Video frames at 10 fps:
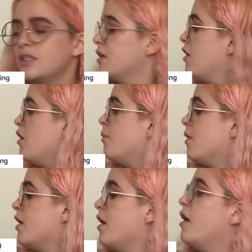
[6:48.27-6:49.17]
thing are
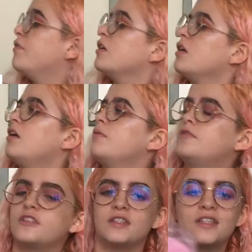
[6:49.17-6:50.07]
my oven
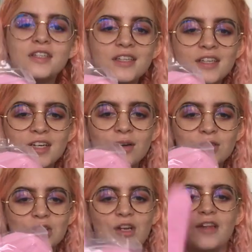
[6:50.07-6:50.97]
gloves,
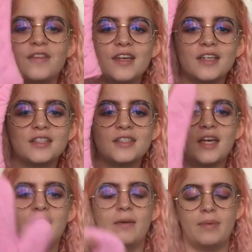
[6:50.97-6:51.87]
which are like this,
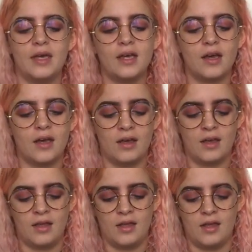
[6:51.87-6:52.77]
and they're pink.
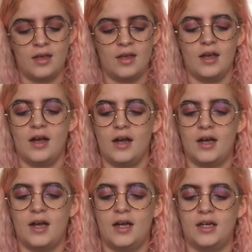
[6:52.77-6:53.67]

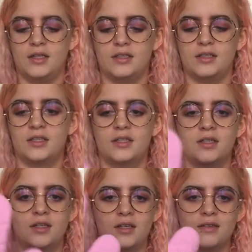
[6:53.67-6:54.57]
And
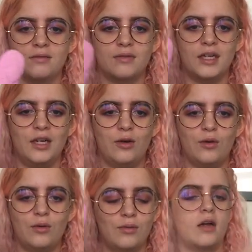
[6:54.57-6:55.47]

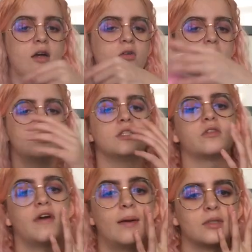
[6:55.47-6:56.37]
hello. I ordered these
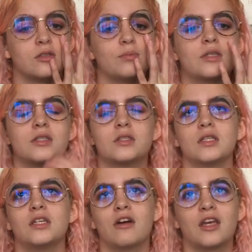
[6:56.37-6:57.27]
off Amazon
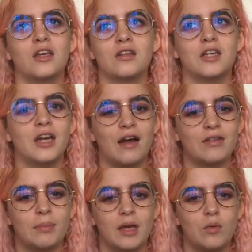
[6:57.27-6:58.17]
because in IKEA they didn't have
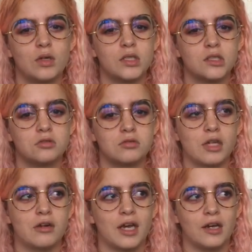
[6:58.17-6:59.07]
any pink ones.
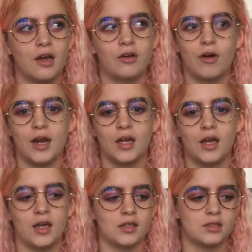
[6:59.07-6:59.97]
They only had like grey,
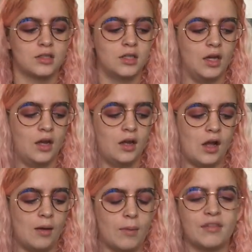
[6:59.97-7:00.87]
and
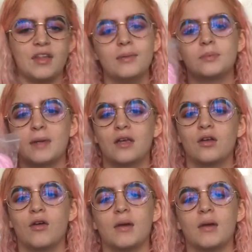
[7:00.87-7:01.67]
my theme is pink and